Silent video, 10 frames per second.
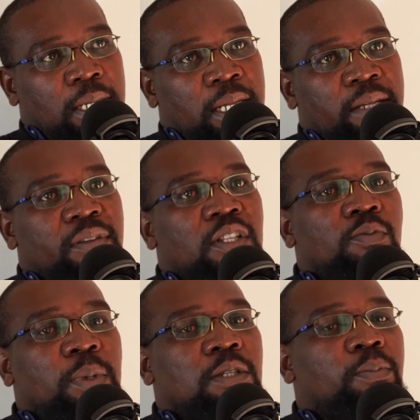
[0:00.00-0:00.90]
and if it
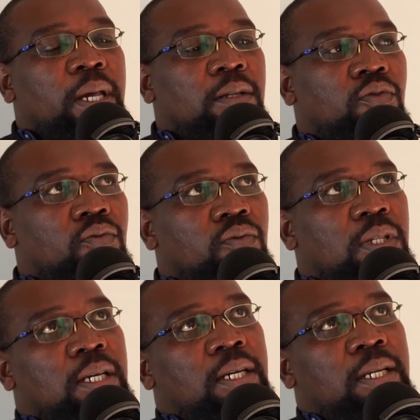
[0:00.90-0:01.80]
speaks back to the